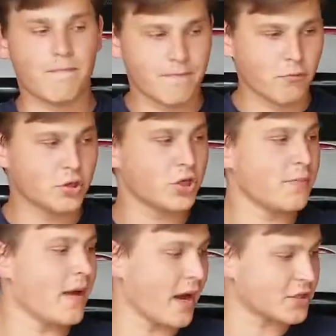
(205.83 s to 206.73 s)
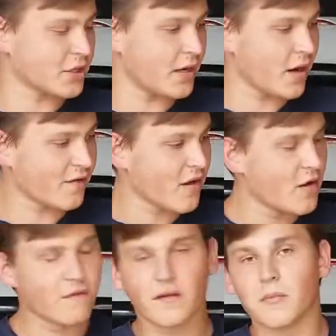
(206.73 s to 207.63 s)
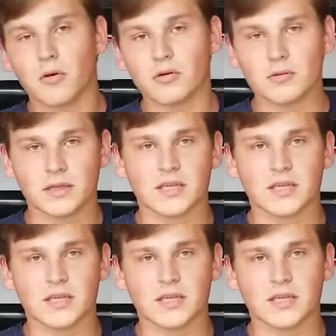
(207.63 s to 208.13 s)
which should be actually enough for a mold,